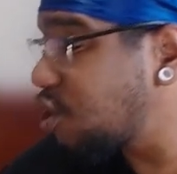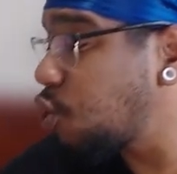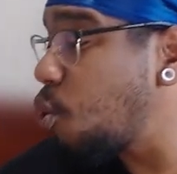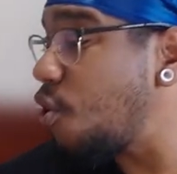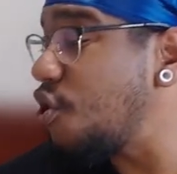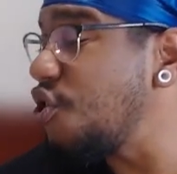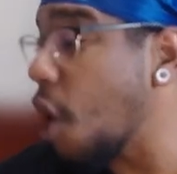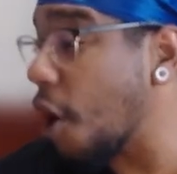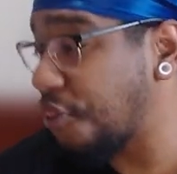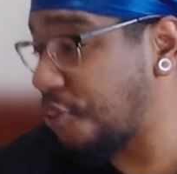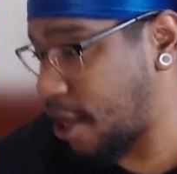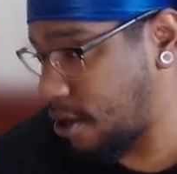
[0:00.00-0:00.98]
to
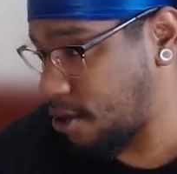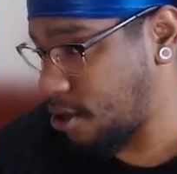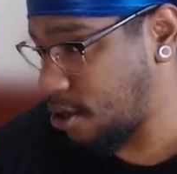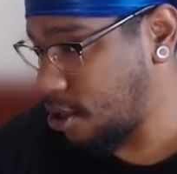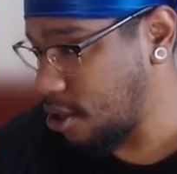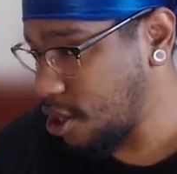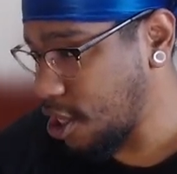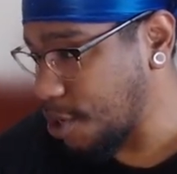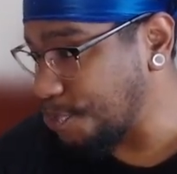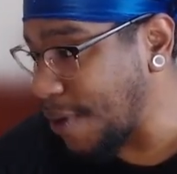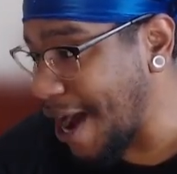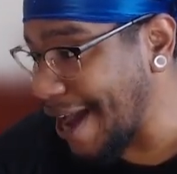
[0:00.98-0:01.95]
nothing
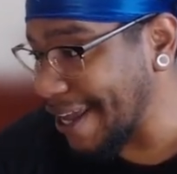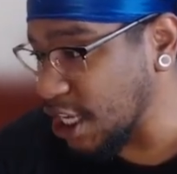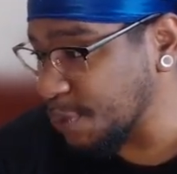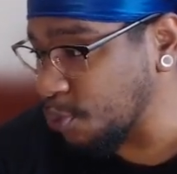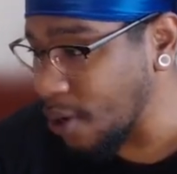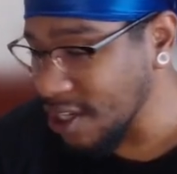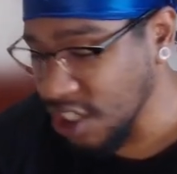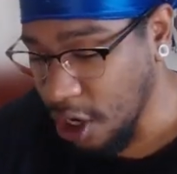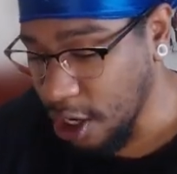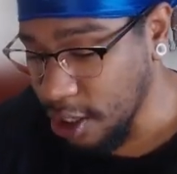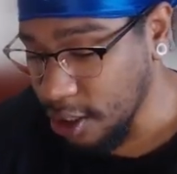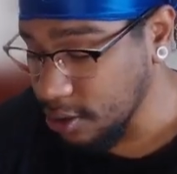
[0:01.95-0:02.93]
by his poison
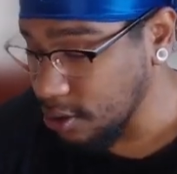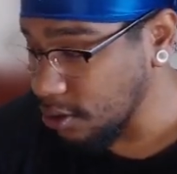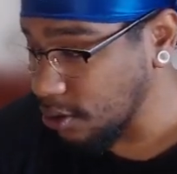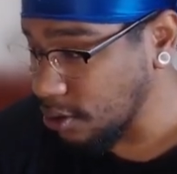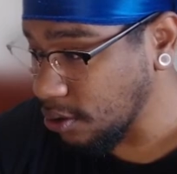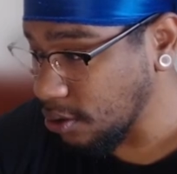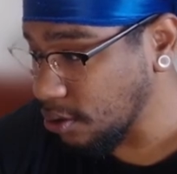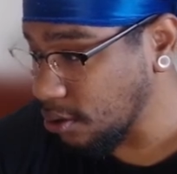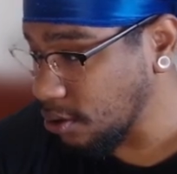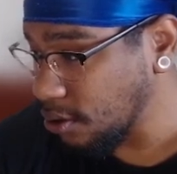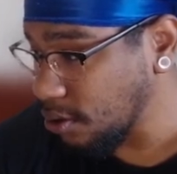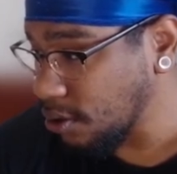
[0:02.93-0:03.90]
art.
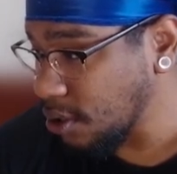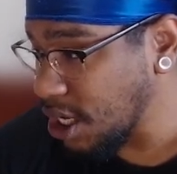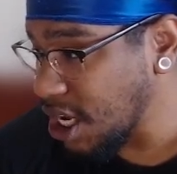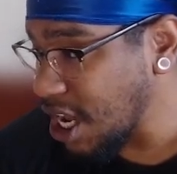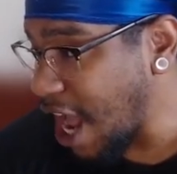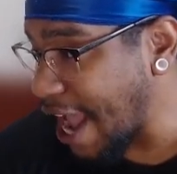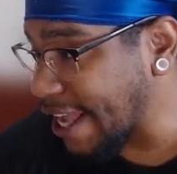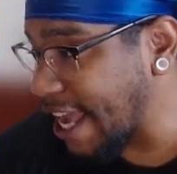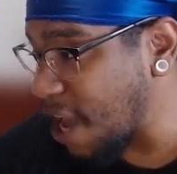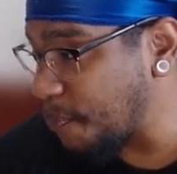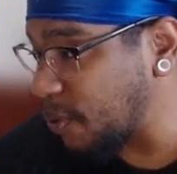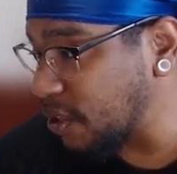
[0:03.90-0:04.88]
I
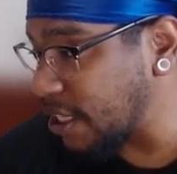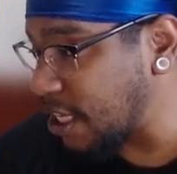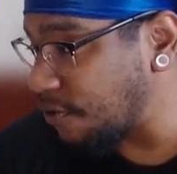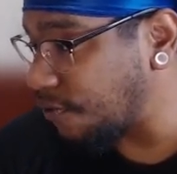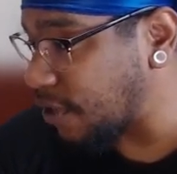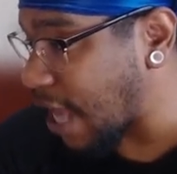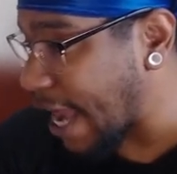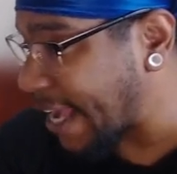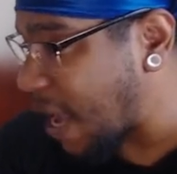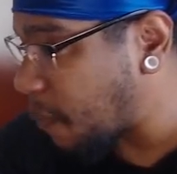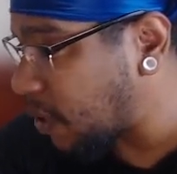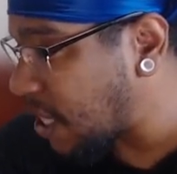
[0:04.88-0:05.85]
can't believe
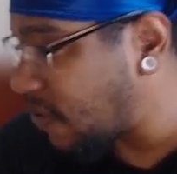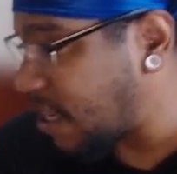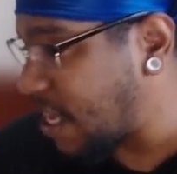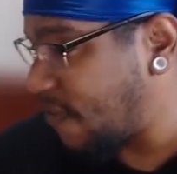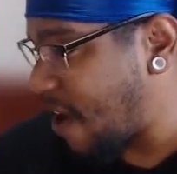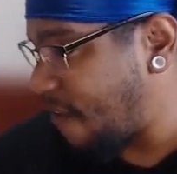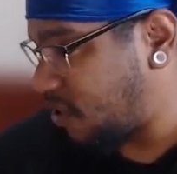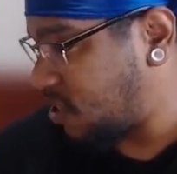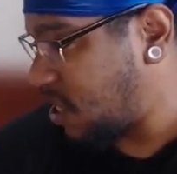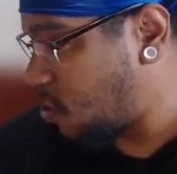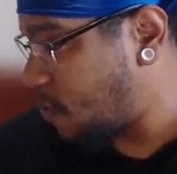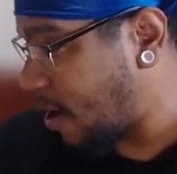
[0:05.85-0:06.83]
it even after
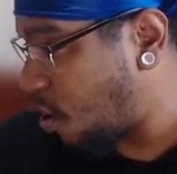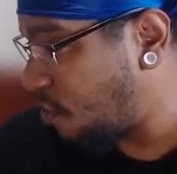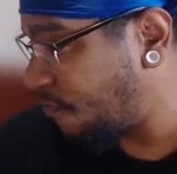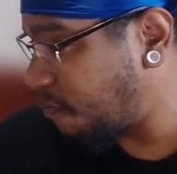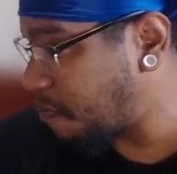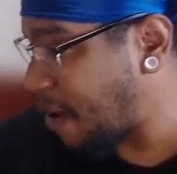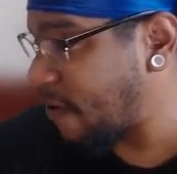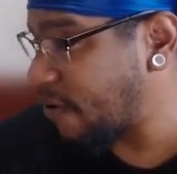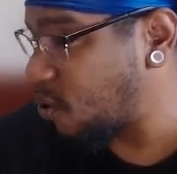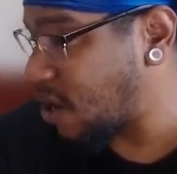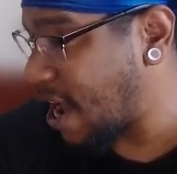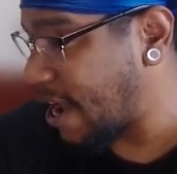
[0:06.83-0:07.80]
seeing it with my very
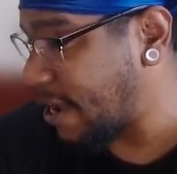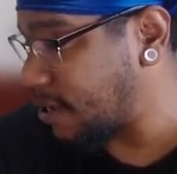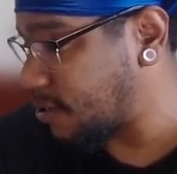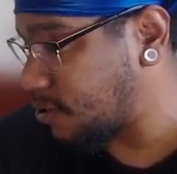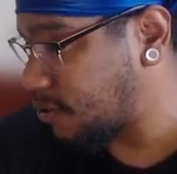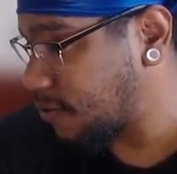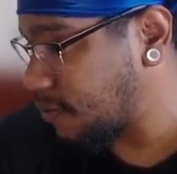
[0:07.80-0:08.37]
own eyes.